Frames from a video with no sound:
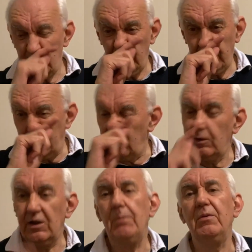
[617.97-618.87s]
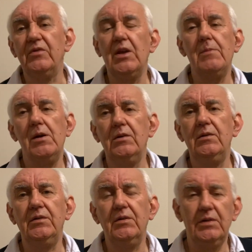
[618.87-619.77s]
We've got a couple of demo
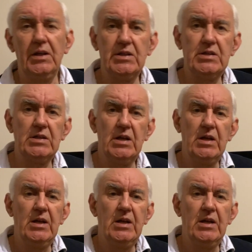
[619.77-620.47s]
units,